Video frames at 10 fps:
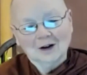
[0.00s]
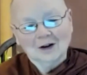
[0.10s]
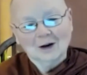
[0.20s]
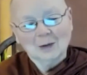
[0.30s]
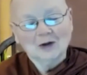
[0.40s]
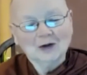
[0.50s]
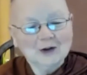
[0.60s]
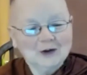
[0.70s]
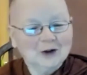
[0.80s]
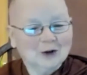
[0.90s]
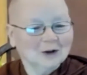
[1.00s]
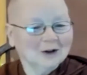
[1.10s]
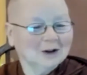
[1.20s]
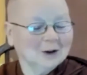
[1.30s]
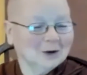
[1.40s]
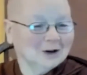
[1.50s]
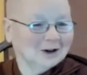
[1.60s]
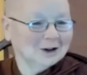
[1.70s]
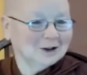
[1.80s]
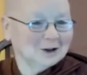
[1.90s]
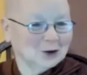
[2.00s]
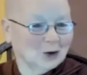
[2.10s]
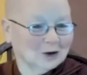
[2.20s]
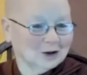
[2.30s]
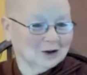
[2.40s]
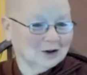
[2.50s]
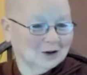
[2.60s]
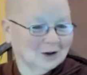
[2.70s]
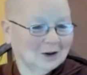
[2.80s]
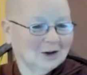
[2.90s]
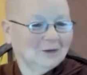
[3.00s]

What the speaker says: number 53 in the Middle Length Discourses.